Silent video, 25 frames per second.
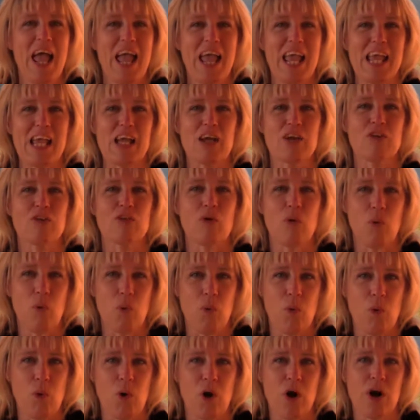and
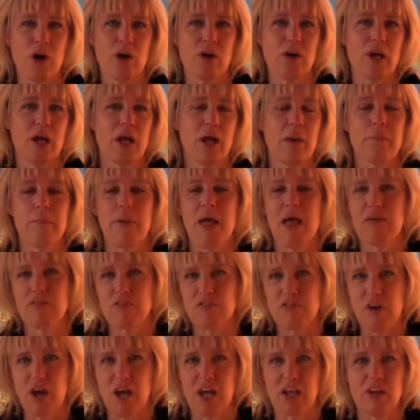or
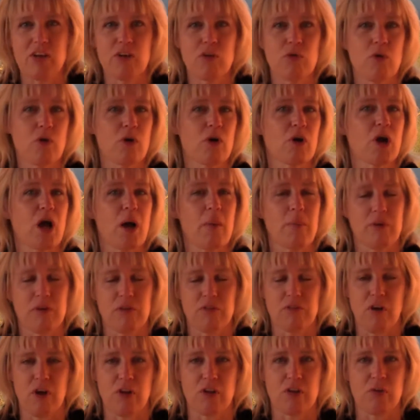Pet Finder or a couple
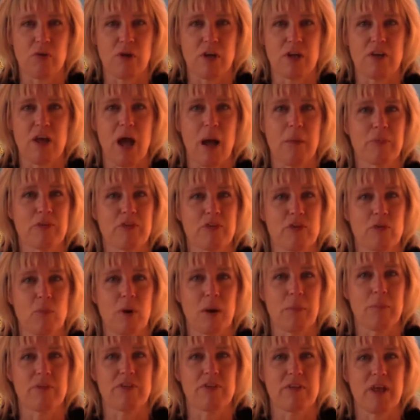of other adoption
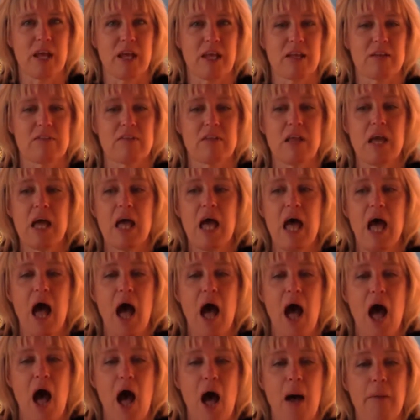websites.
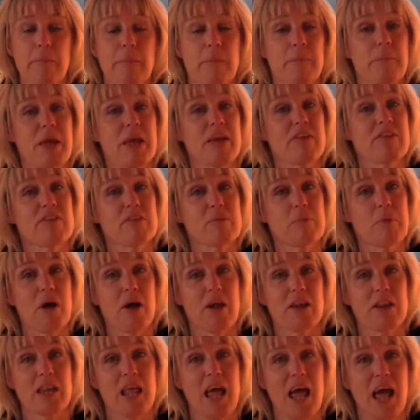Based
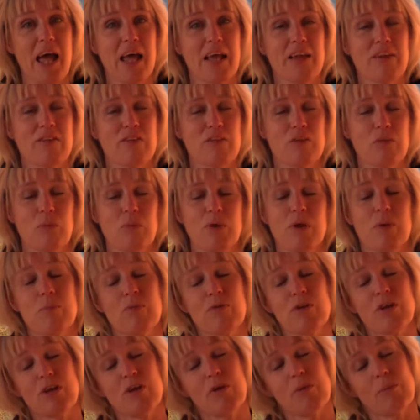upon that, we
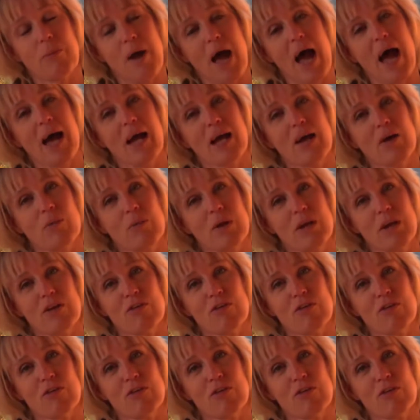bring you back, we